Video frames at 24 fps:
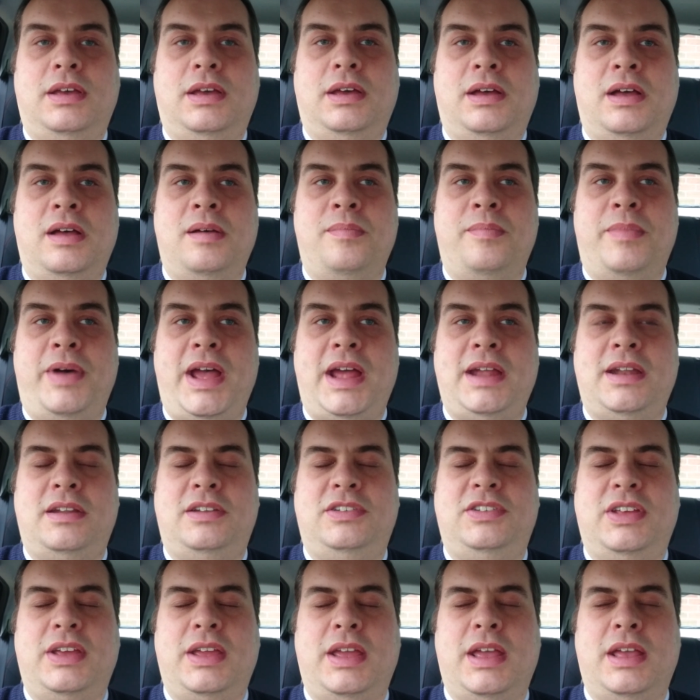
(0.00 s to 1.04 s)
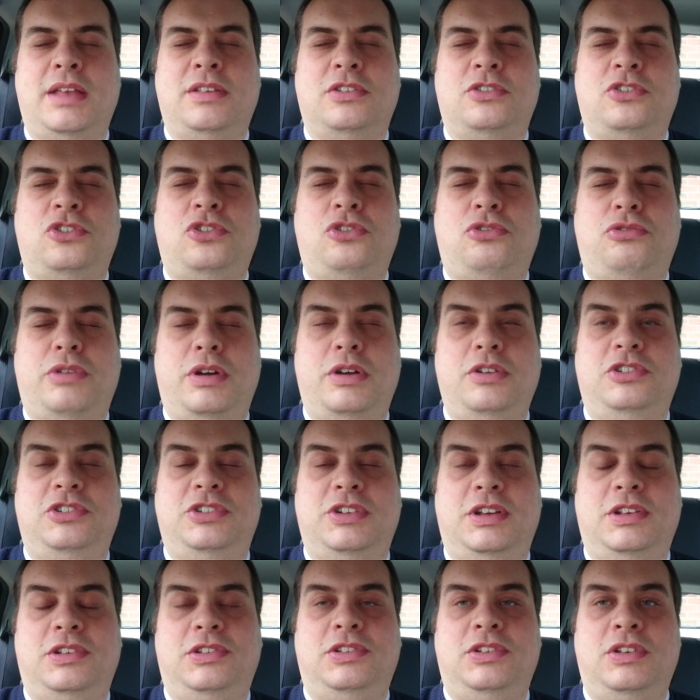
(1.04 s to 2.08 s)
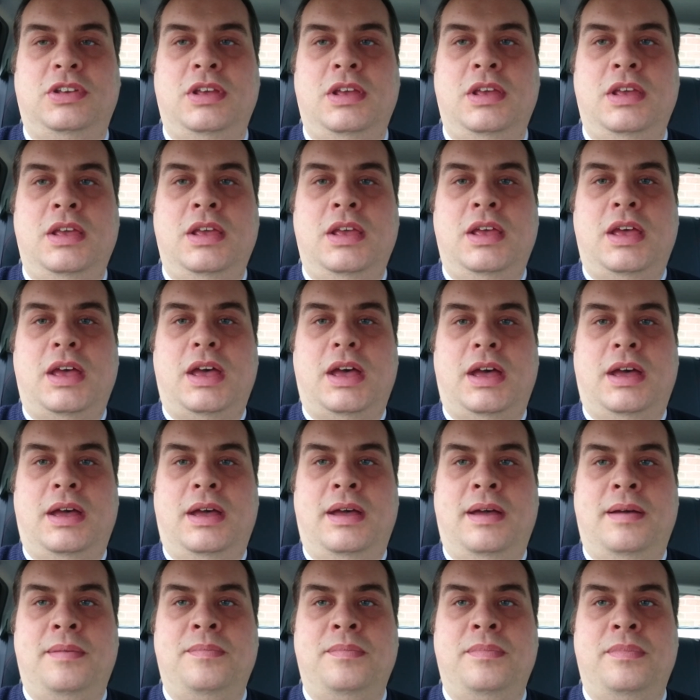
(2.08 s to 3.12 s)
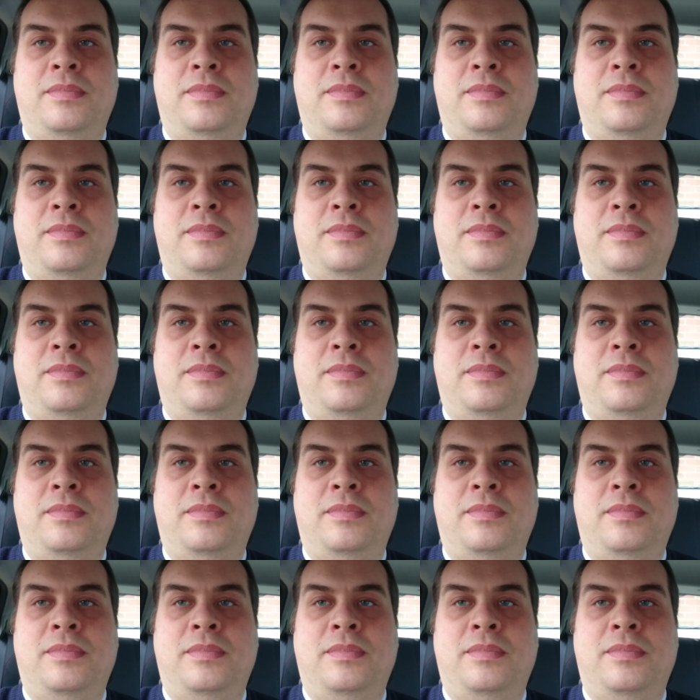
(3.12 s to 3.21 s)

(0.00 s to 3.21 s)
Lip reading: My editing is atrocious. I